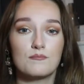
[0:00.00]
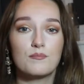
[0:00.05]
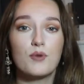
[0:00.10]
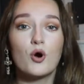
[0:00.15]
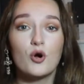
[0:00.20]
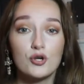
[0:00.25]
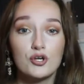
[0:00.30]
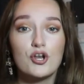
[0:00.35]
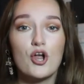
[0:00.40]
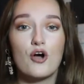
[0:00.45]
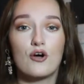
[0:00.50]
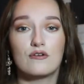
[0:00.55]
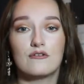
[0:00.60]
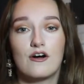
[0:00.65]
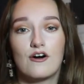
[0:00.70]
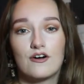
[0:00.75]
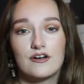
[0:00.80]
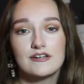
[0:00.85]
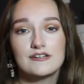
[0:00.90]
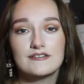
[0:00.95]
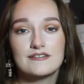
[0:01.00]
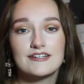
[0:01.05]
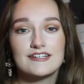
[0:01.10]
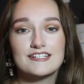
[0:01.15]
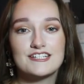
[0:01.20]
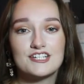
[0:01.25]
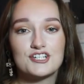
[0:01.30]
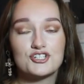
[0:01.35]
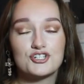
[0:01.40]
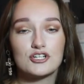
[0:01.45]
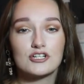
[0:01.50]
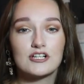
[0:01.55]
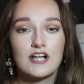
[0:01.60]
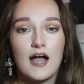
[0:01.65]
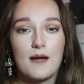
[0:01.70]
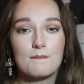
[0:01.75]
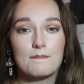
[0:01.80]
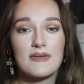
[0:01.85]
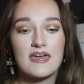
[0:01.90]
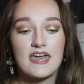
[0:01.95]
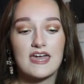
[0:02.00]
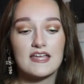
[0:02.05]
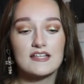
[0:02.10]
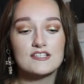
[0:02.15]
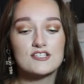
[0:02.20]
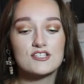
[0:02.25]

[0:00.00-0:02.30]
putting on a digital campaign.